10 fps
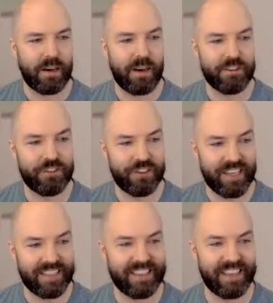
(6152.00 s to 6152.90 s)

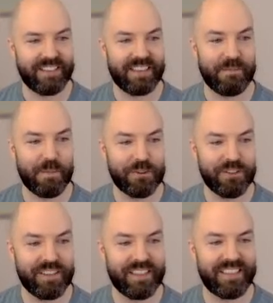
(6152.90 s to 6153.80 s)
Jake, yeah, he said, I've
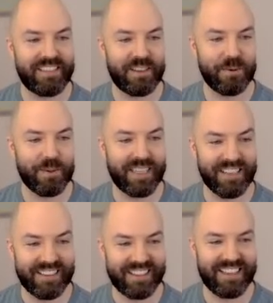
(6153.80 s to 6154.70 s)
mostly dealt with
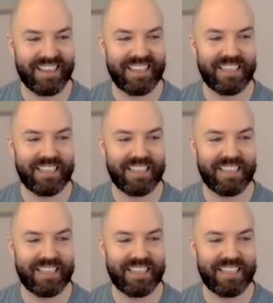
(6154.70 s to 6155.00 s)
health anxiety.